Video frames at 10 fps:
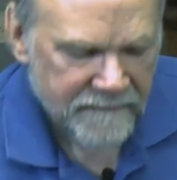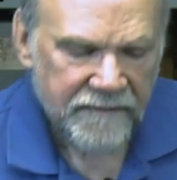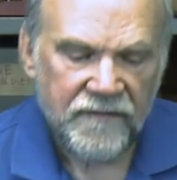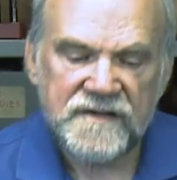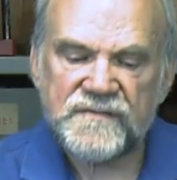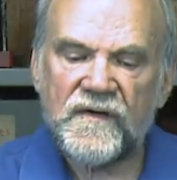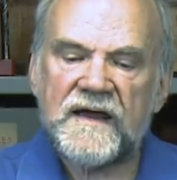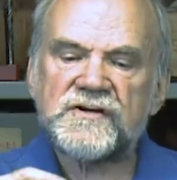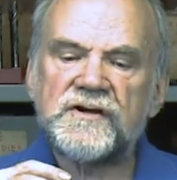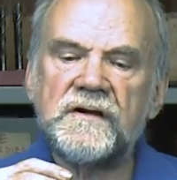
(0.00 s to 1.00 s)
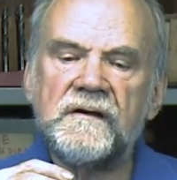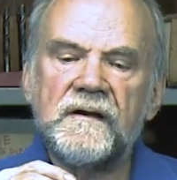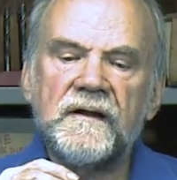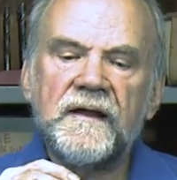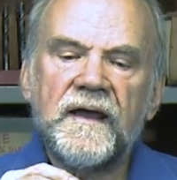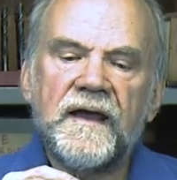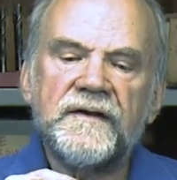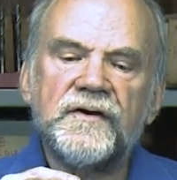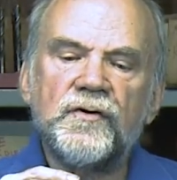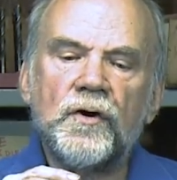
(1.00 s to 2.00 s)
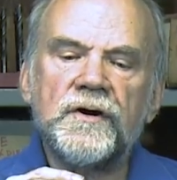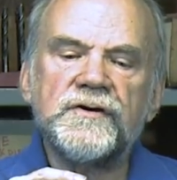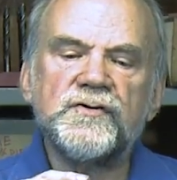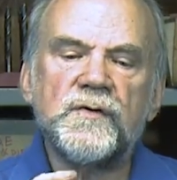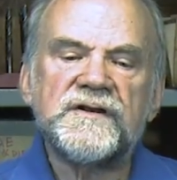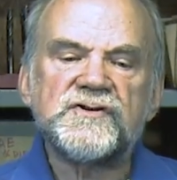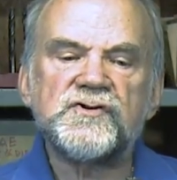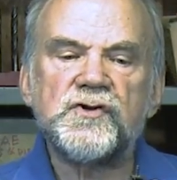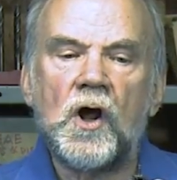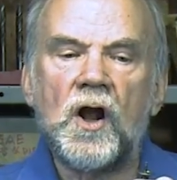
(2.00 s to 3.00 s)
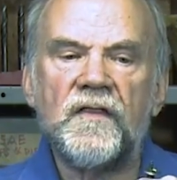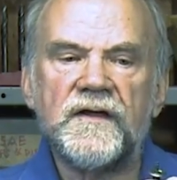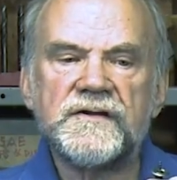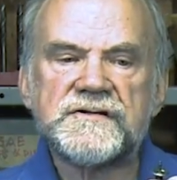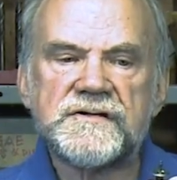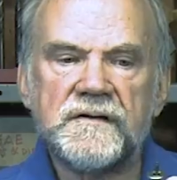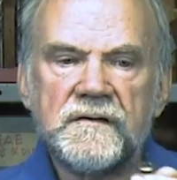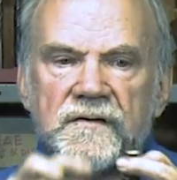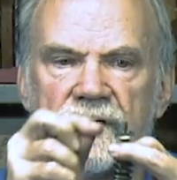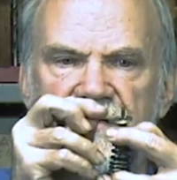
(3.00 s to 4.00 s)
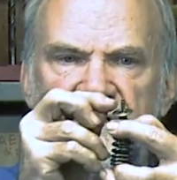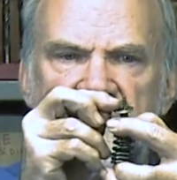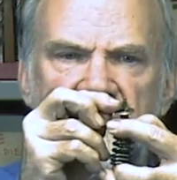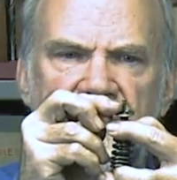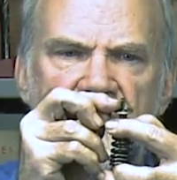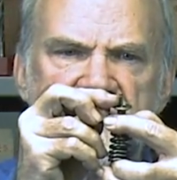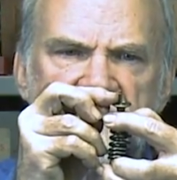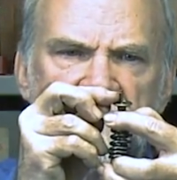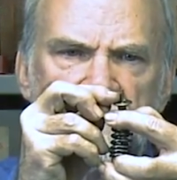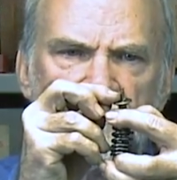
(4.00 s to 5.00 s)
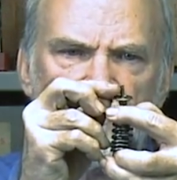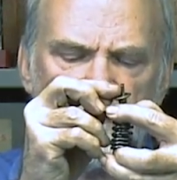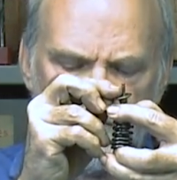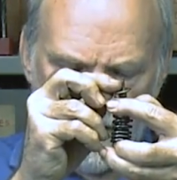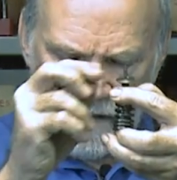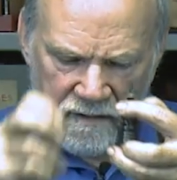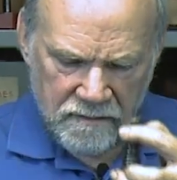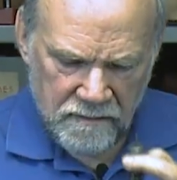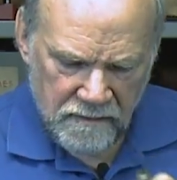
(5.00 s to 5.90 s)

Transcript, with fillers: in this fashion, and in order to install this, You'll see that there's a little groove there.